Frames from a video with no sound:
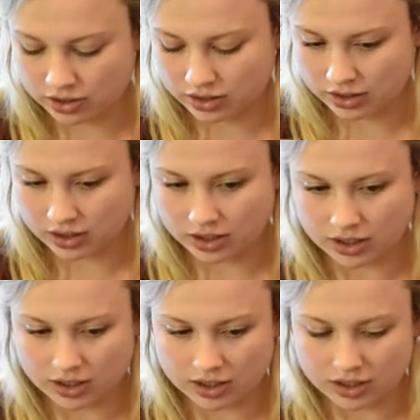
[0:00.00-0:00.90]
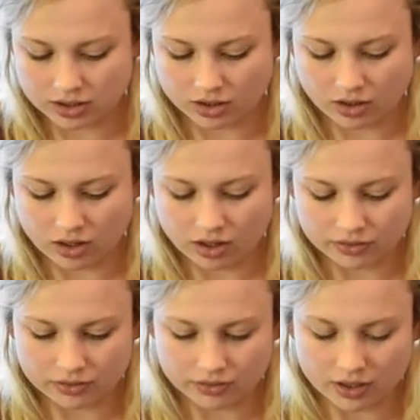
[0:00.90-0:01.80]
glitter is off
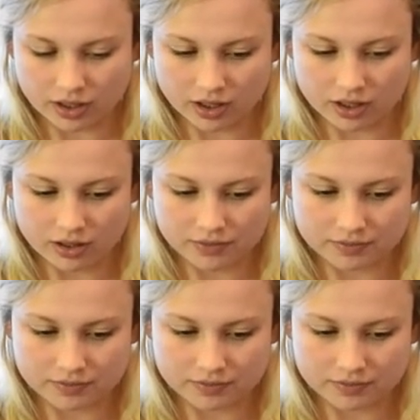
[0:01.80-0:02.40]
of there.